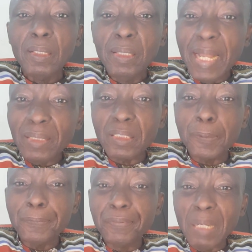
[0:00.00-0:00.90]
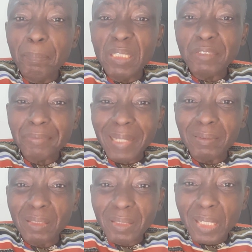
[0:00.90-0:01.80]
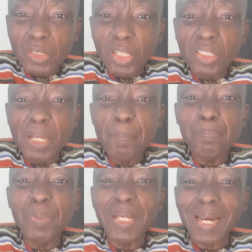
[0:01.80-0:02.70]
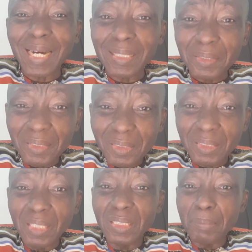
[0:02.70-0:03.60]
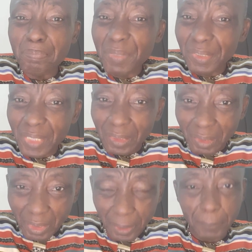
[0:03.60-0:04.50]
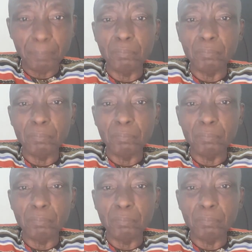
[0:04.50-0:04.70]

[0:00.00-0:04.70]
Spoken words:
Let Femi Fani Kayode be arrested immediately.